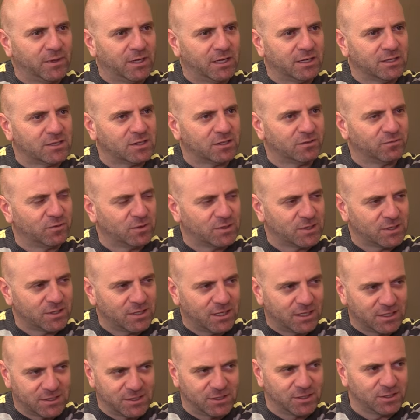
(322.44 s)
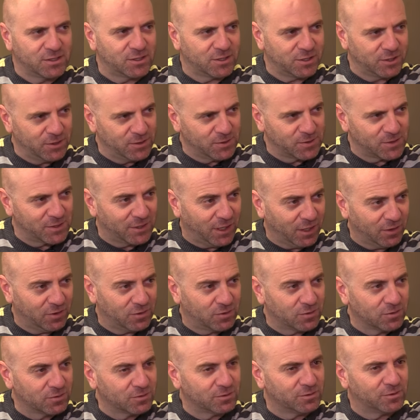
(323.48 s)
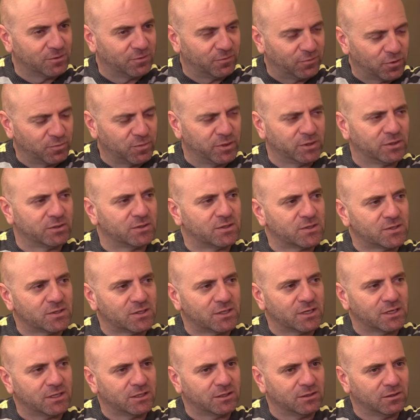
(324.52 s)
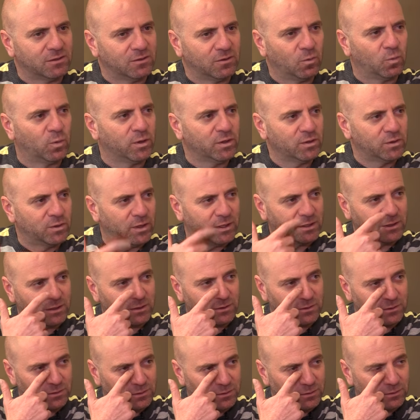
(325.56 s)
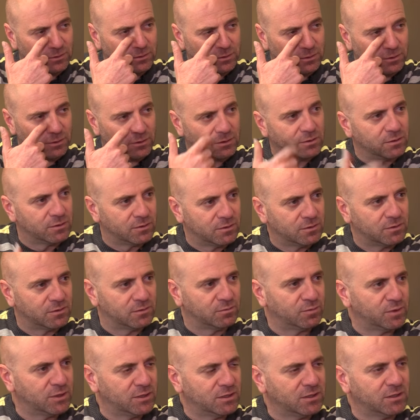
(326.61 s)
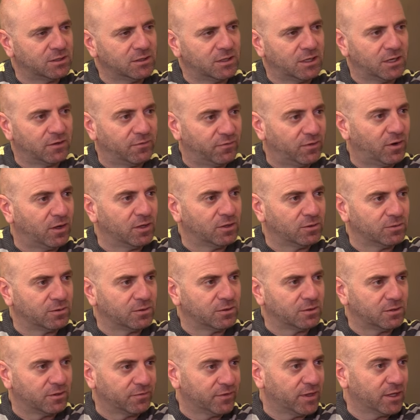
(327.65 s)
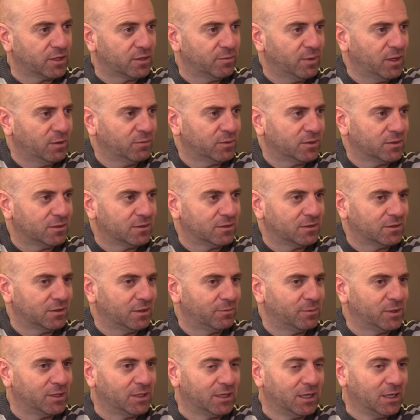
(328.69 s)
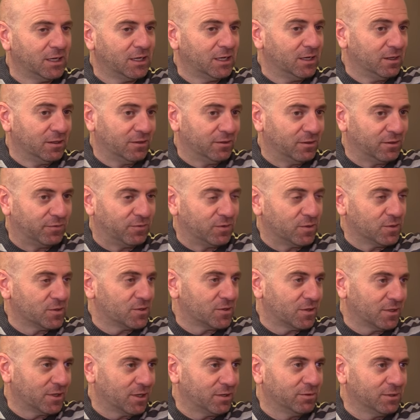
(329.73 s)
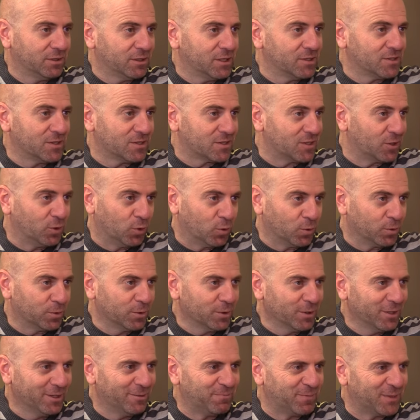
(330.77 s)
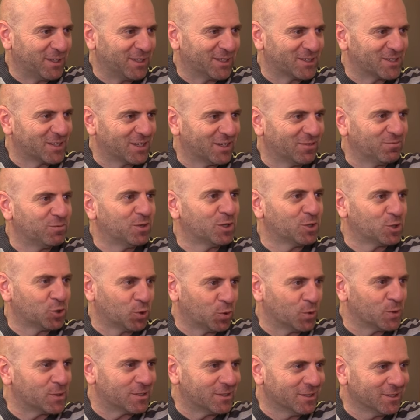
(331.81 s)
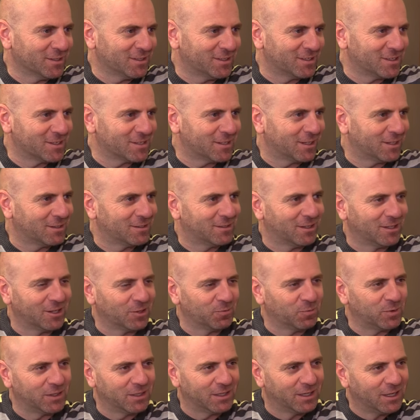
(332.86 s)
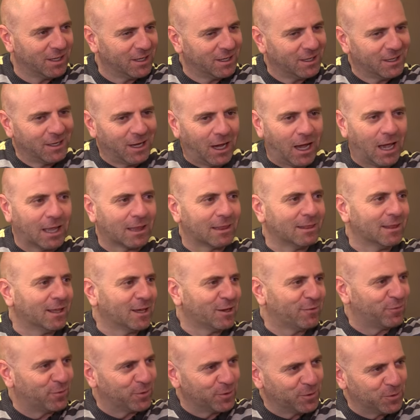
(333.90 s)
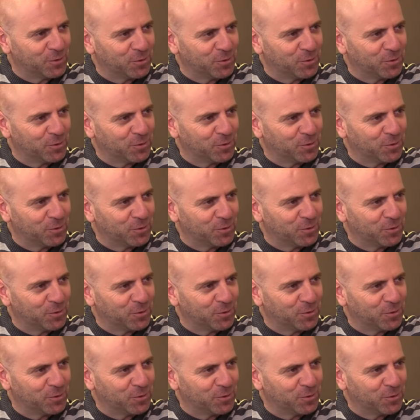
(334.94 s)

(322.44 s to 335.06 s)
And instead of using that as an excuse not to, for me to decide, what do I need to do to be a follower of that commandment? I mean, the first thing I realize, it's an order. He doesn't give me a choice in it. He's not telling me, I'd like for